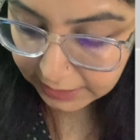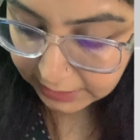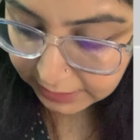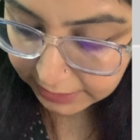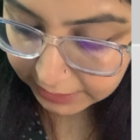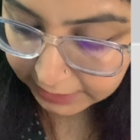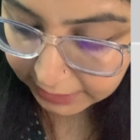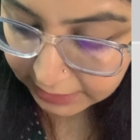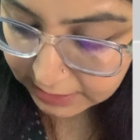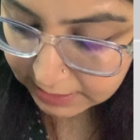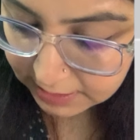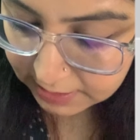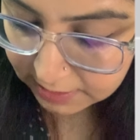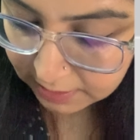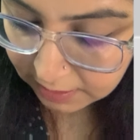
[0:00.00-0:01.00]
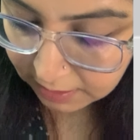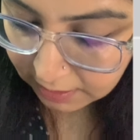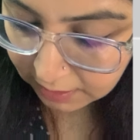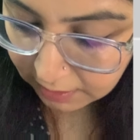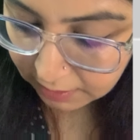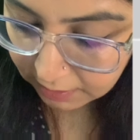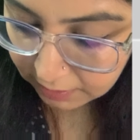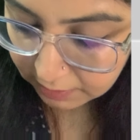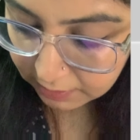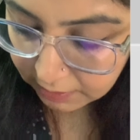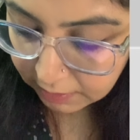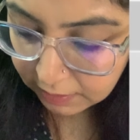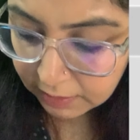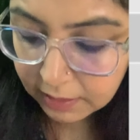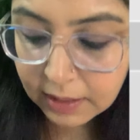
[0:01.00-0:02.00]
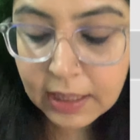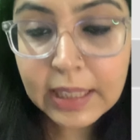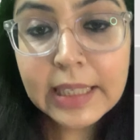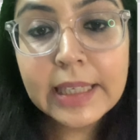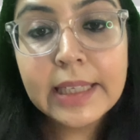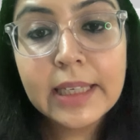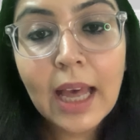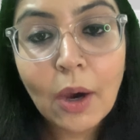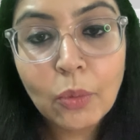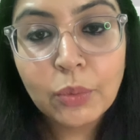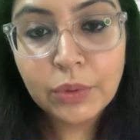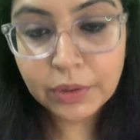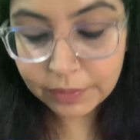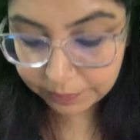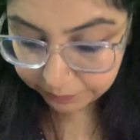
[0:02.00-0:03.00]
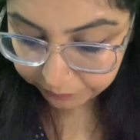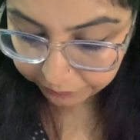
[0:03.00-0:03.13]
indicates the noun.